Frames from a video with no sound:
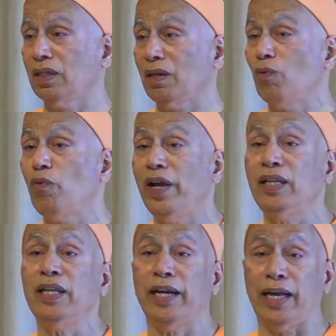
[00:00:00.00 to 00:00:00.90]

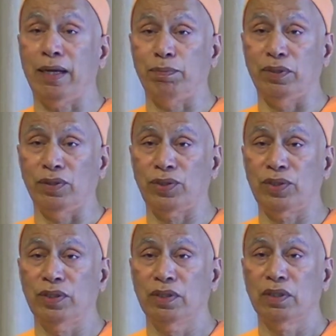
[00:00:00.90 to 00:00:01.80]
when that
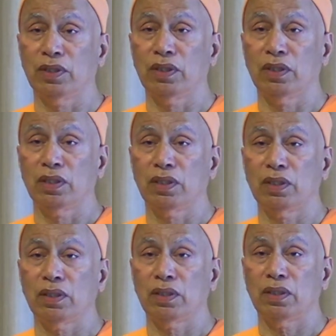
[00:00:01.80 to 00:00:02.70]
happens,
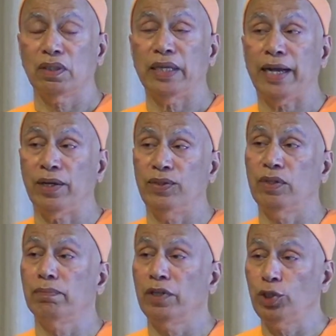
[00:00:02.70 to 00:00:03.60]
that is
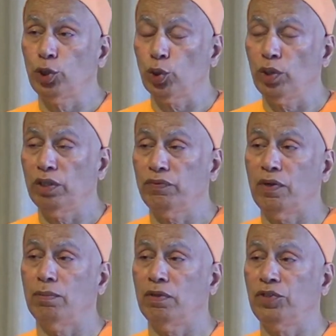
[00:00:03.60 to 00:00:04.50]
the mature
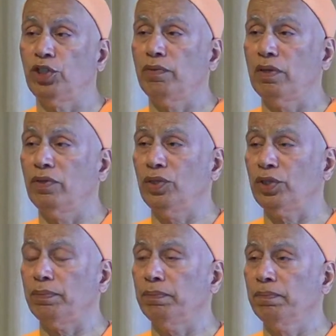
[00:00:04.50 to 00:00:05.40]
form of Shiva
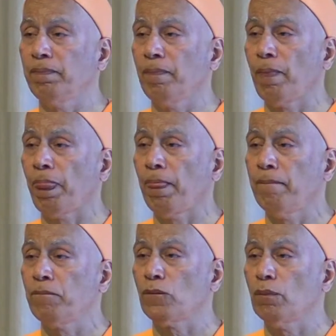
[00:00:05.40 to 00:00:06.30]
worship.
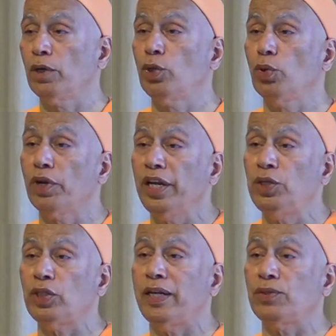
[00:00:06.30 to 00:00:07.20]
But to
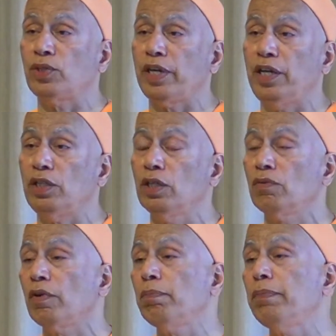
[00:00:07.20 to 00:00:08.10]
reach that state,
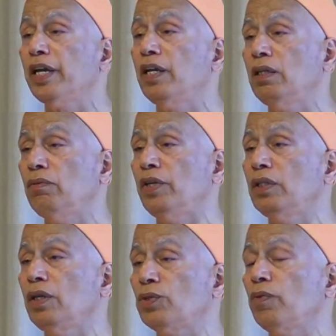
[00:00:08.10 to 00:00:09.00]
we begin
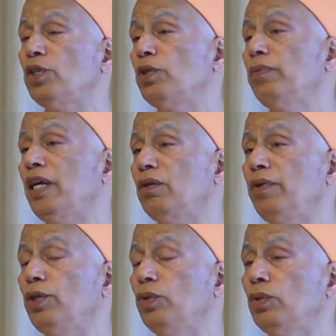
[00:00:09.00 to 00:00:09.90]
with this worship that
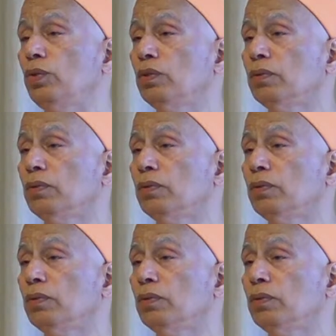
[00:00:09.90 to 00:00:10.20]
we do